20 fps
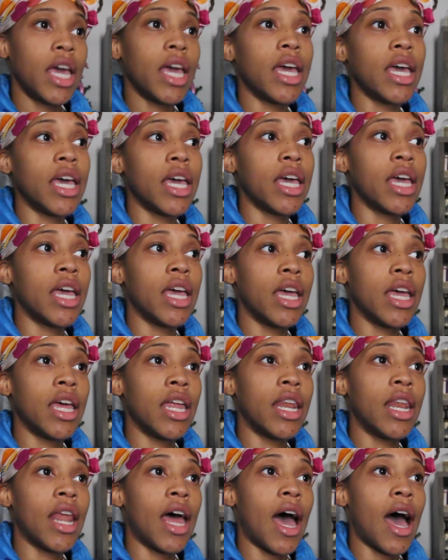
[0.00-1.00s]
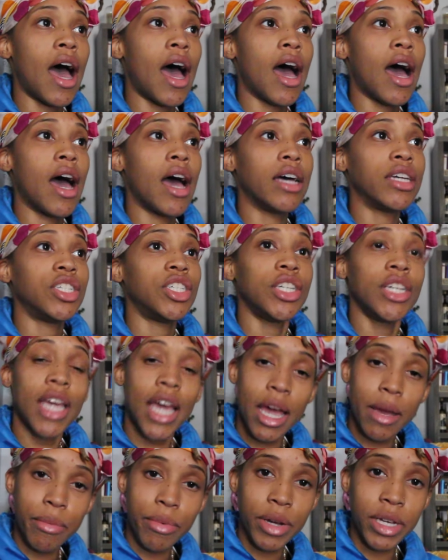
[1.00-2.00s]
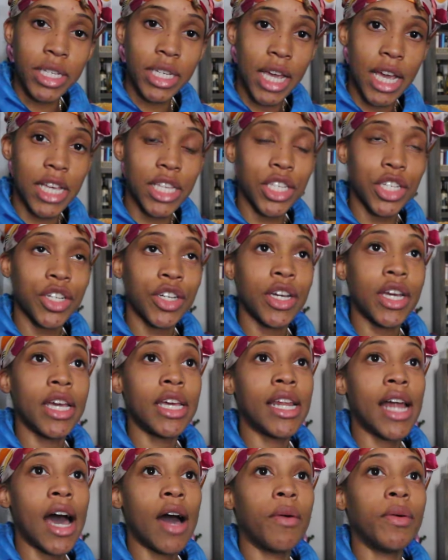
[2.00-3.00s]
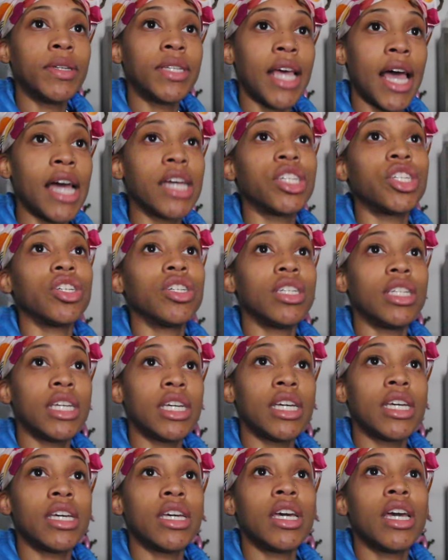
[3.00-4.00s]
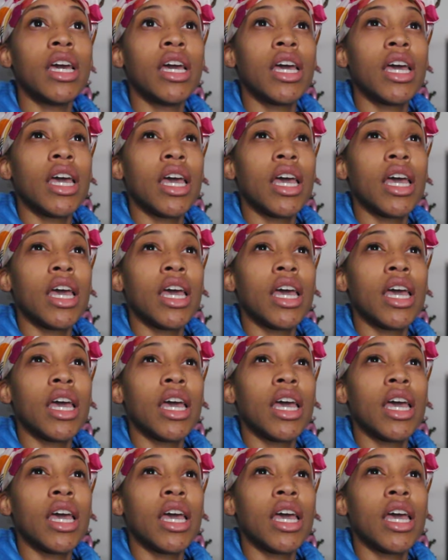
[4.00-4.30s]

And she had breast cancer and I was actually